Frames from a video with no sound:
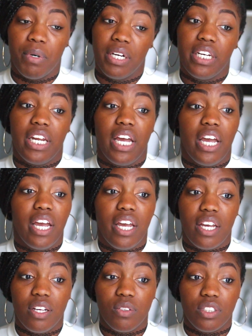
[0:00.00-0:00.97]

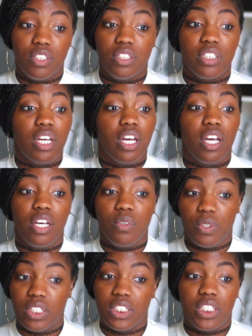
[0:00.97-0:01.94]
Monday, Tuesday,
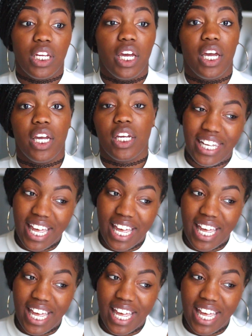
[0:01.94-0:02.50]
Wednesday.